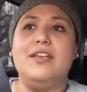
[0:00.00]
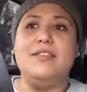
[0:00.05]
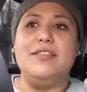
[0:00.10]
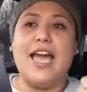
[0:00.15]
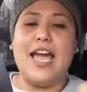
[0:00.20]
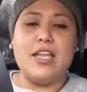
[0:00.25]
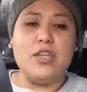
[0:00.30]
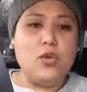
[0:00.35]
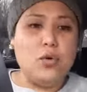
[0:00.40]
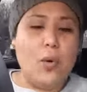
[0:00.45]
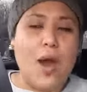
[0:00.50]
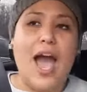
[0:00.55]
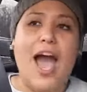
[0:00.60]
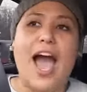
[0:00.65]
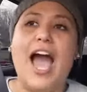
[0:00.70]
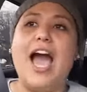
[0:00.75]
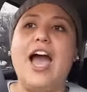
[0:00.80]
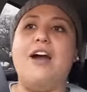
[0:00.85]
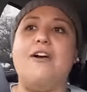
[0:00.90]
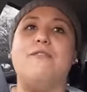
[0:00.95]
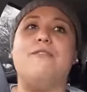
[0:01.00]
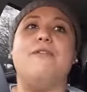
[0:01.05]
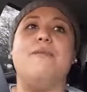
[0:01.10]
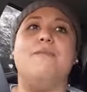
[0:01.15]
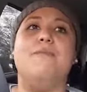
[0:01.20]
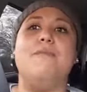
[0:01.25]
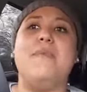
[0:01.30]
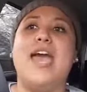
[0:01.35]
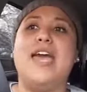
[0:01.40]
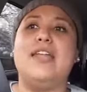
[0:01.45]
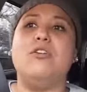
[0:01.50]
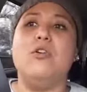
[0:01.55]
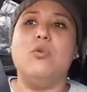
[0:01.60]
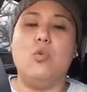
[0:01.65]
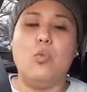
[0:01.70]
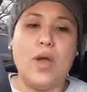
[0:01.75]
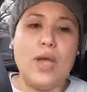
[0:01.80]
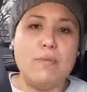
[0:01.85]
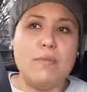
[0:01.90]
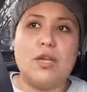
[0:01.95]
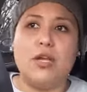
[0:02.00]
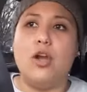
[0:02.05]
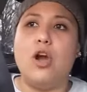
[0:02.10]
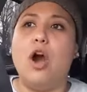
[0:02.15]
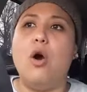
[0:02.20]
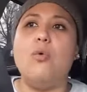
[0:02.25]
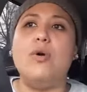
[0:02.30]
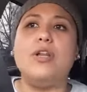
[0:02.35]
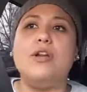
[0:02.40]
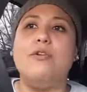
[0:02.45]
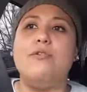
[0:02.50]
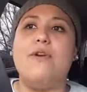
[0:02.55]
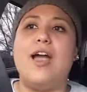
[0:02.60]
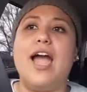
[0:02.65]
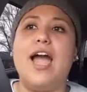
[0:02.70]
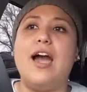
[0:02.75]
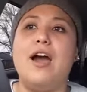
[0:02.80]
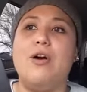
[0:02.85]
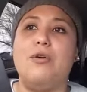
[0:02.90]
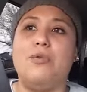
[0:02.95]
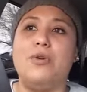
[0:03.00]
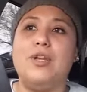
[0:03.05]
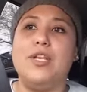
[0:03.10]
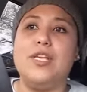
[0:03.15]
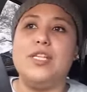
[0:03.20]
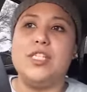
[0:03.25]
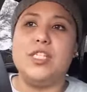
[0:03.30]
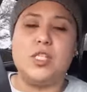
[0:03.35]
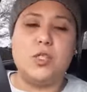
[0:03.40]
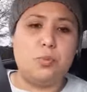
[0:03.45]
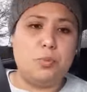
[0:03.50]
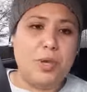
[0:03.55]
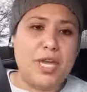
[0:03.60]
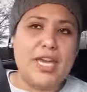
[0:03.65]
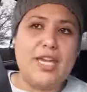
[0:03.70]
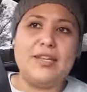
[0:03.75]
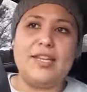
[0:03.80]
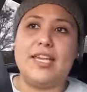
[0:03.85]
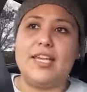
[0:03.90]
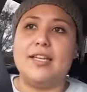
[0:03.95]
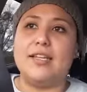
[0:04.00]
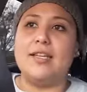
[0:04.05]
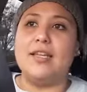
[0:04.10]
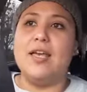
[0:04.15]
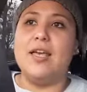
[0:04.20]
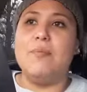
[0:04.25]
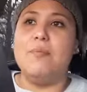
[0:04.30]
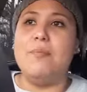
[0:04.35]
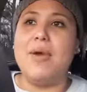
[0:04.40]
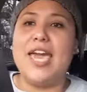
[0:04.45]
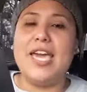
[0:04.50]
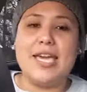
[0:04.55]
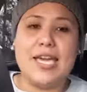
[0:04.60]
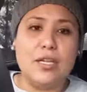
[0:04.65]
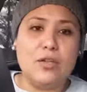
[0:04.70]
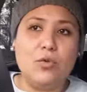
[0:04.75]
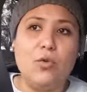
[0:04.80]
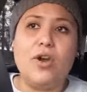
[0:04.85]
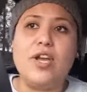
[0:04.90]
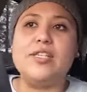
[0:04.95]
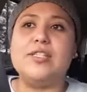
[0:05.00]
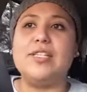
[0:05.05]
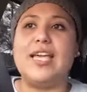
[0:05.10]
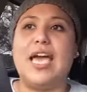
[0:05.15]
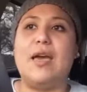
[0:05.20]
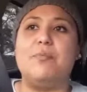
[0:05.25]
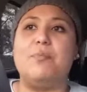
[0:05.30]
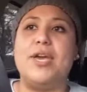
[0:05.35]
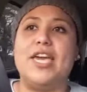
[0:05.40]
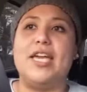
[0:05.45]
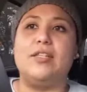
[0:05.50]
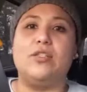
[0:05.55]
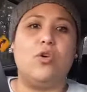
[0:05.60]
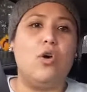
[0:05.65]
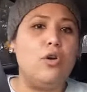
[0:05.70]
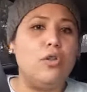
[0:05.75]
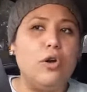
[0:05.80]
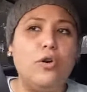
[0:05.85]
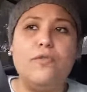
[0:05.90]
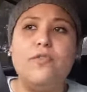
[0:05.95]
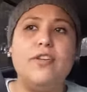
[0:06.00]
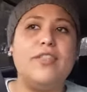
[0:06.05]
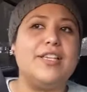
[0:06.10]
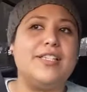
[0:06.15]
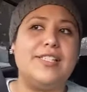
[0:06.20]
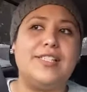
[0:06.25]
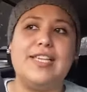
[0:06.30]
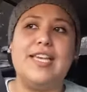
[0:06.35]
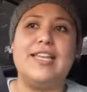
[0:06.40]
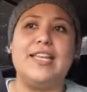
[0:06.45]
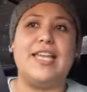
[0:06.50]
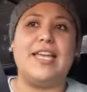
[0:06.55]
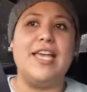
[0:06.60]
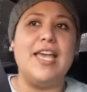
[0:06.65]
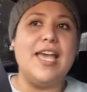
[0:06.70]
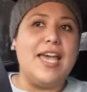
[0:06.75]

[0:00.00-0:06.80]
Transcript: Then you have men or women going around speeding, making noise campaigns all over the city.